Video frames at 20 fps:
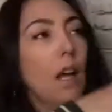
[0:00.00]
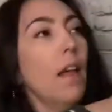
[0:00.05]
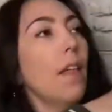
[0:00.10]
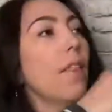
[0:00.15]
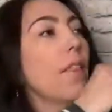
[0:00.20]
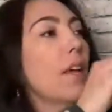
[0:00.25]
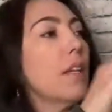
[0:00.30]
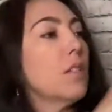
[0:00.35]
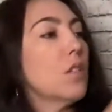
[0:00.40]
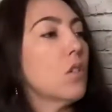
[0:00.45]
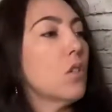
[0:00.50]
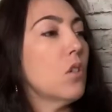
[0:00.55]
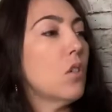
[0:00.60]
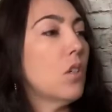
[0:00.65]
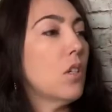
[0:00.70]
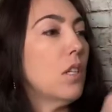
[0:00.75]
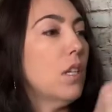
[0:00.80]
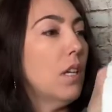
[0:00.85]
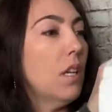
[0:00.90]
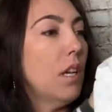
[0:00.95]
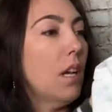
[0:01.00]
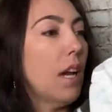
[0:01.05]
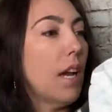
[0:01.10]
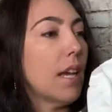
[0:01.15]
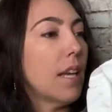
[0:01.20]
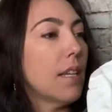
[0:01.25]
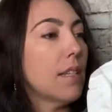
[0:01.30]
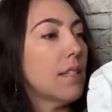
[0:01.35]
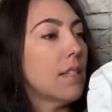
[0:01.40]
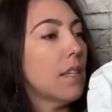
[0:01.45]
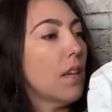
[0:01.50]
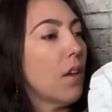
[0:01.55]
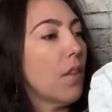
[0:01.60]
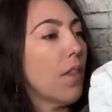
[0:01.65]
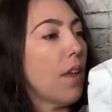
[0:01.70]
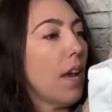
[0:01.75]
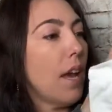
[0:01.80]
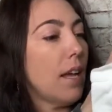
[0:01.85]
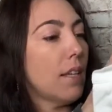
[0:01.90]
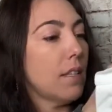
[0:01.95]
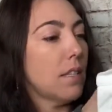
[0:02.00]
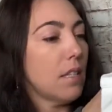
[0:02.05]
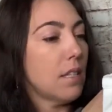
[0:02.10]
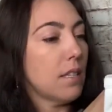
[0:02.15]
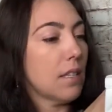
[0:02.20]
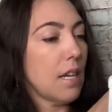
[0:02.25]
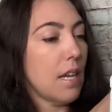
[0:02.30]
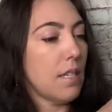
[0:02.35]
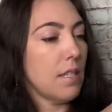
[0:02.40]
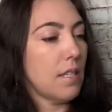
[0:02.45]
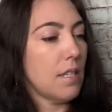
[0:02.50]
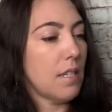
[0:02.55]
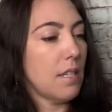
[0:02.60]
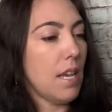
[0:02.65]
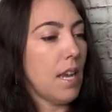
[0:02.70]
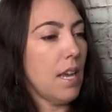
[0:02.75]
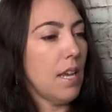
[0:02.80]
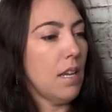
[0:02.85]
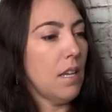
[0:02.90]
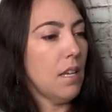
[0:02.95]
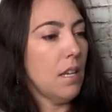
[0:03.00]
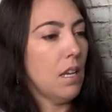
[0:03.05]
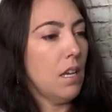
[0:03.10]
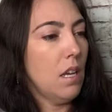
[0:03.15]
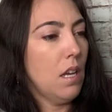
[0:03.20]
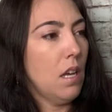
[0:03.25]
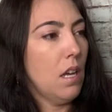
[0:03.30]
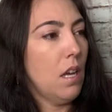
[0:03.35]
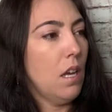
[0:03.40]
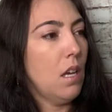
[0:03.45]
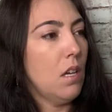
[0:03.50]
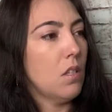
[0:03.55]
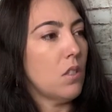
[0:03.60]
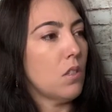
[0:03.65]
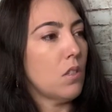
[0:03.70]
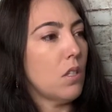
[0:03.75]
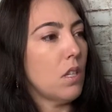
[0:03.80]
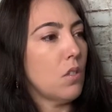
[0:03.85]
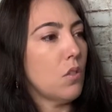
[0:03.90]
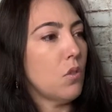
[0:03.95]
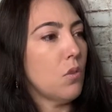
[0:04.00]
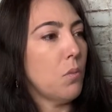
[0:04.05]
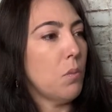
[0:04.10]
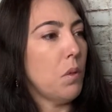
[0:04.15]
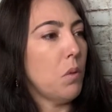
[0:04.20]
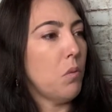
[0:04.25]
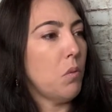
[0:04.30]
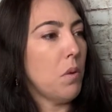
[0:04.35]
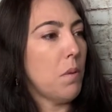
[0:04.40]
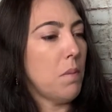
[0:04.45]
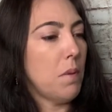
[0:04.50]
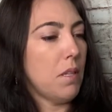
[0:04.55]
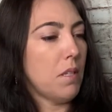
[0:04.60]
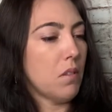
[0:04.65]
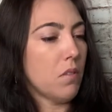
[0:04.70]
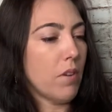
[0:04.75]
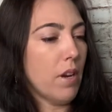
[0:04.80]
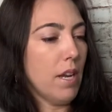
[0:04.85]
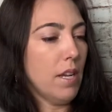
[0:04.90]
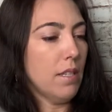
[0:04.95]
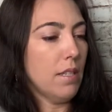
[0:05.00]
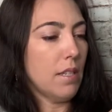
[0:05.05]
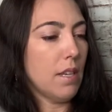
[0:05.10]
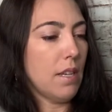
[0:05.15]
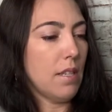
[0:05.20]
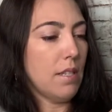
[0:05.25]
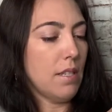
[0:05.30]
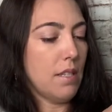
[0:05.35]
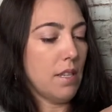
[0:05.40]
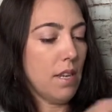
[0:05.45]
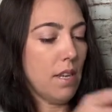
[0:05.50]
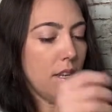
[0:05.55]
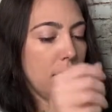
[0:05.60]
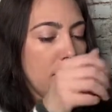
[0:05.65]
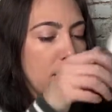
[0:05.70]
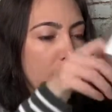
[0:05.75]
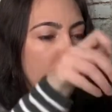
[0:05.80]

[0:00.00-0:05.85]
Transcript: That's good. I can sell that. Size 10. That should be women's, right? Size 10.